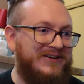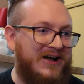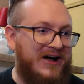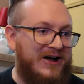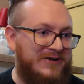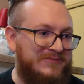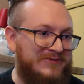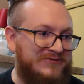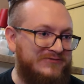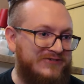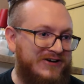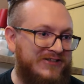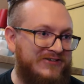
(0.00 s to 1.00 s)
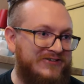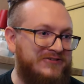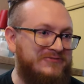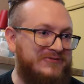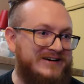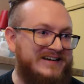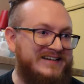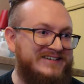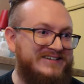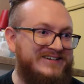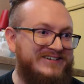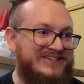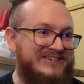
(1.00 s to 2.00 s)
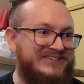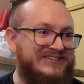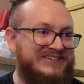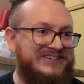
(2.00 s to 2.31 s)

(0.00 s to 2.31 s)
I'm your father. What? No.